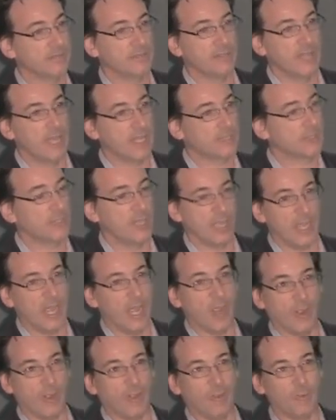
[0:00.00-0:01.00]

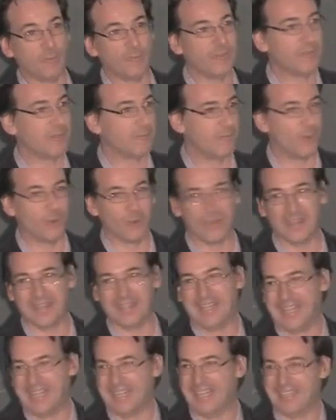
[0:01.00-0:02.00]
And that,
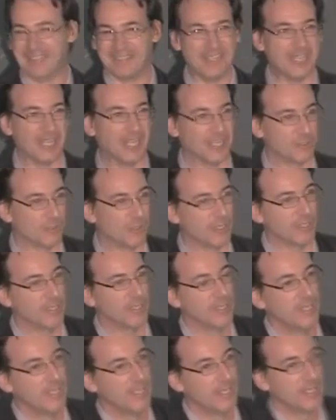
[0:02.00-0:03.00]
I would
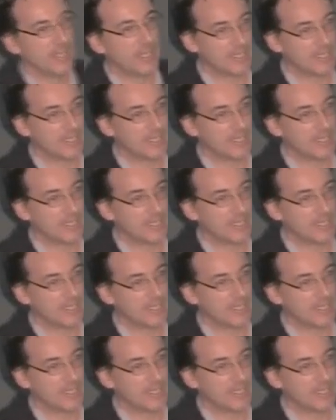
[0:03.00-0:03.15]
fear more